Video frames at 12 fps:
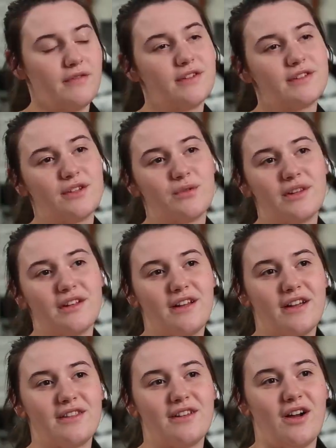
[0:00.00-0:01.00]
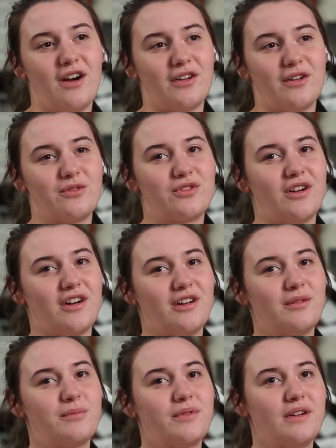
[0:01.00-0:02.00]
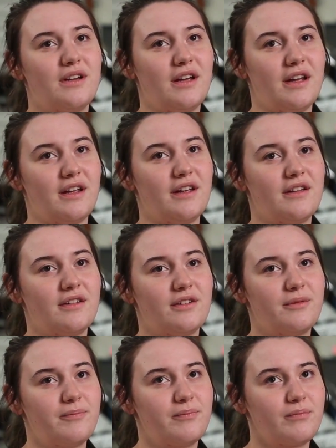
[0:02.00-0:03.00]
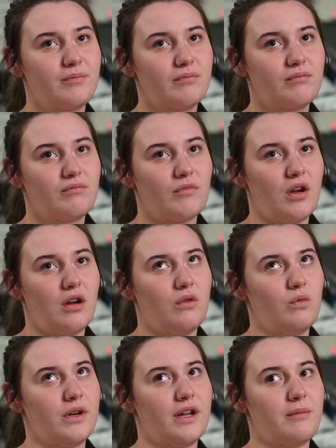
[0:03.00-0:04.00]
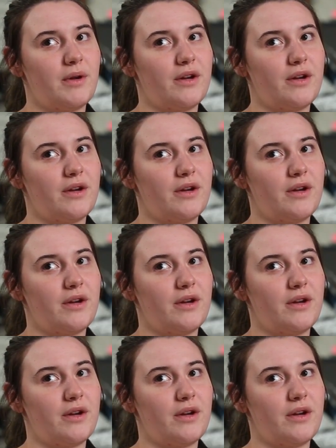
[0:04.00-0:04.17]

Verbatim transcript: obviously really like the auto shop, and when